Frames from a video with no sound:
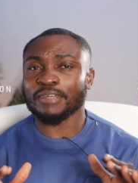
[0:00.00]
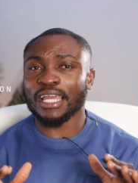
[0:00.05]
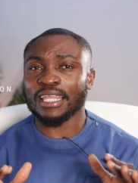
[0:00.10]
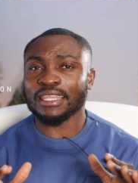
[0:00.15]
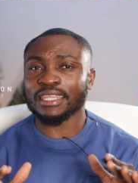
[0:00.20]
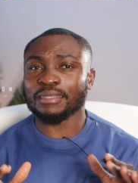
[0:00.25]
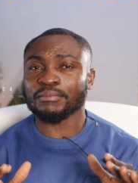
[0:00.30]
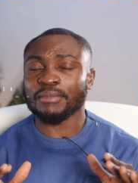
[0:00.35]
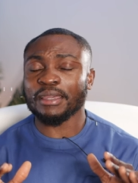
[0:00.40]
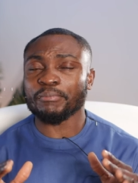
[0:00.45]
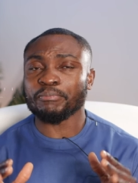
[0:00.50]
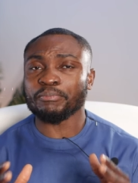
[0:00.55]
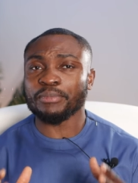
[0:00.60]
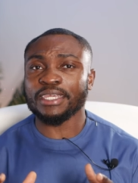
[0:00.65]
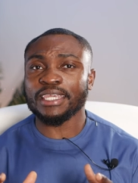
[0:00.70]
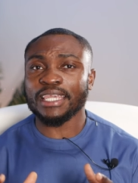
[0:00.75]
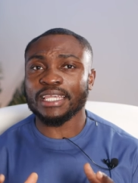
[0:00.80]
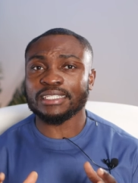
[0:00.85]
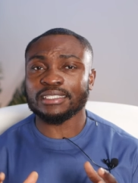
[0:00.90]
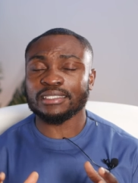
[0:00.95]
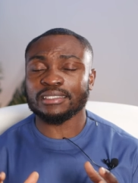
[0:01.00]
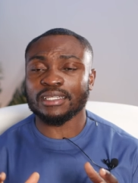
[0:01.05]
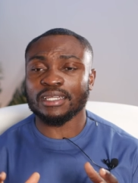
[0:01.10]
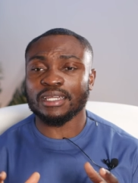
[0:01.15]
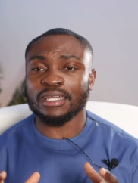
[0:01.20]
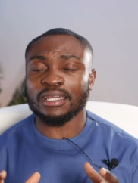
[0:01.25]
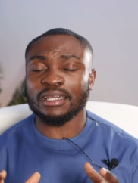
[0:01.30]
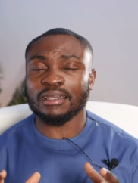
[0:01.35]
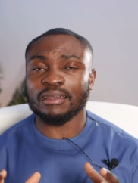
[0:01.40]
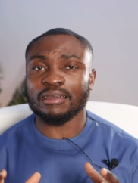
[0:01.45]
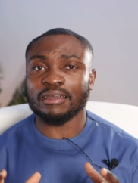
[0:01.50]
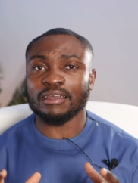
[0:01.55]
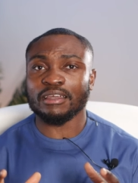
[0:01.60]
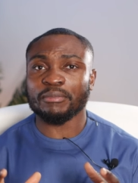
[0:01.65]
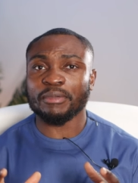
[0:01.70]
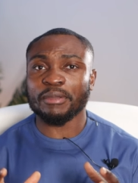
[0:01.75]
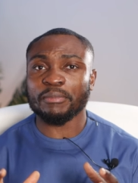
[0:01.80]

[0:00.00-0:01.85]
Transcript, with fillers: I think my biggest uh,